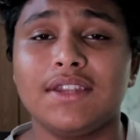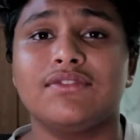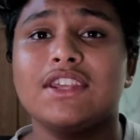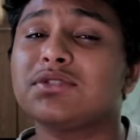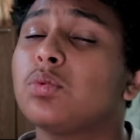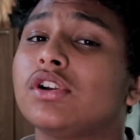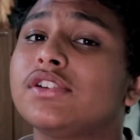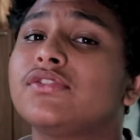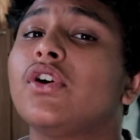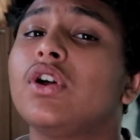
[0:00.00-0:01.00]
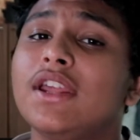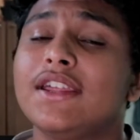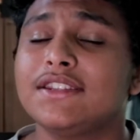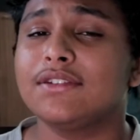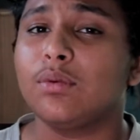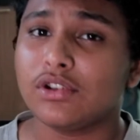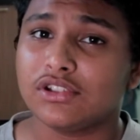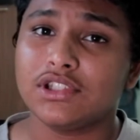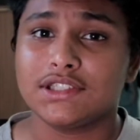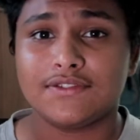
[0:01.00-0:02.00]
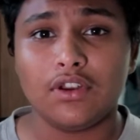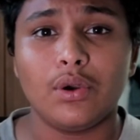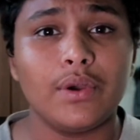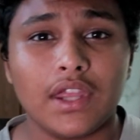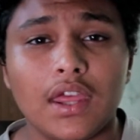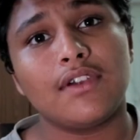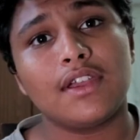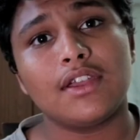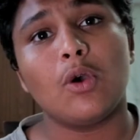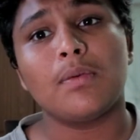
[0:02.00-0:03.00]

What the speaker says: if there's a waterfall and the water is flowing, if I